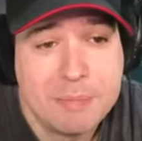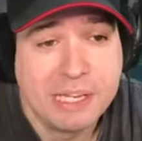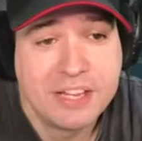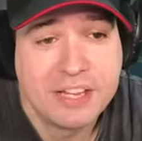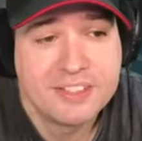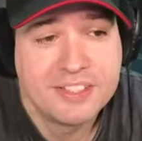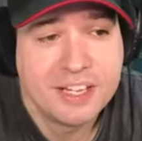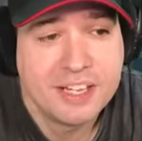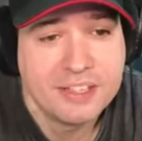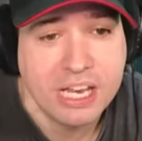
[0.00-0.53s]

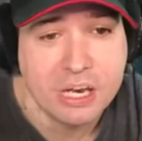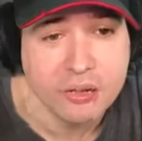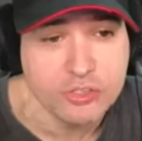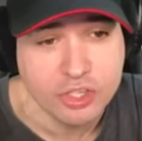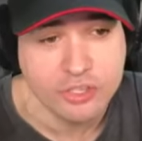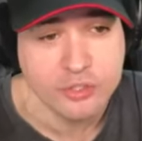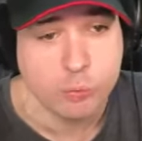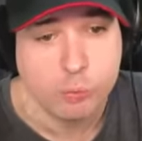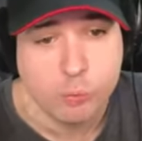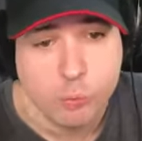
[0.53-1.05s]
because they, they are
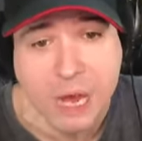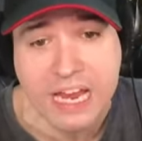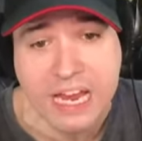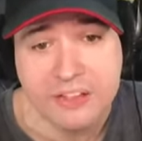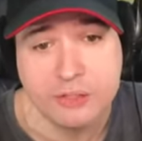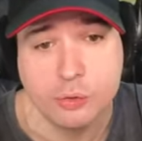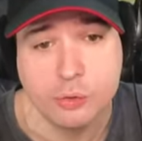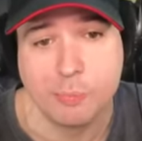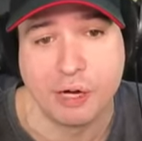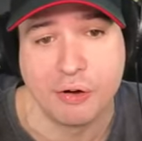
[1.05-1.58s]
just way
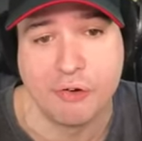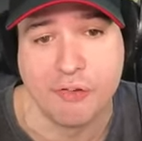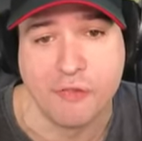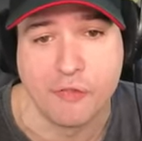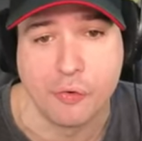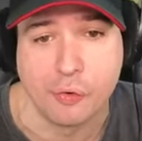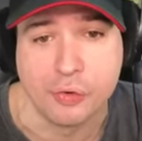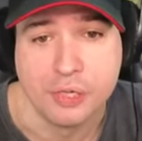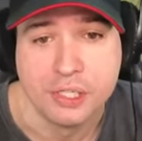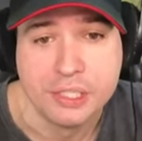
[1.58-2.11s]
too
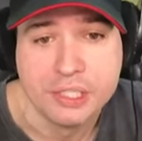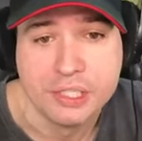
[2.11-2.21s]
powerful.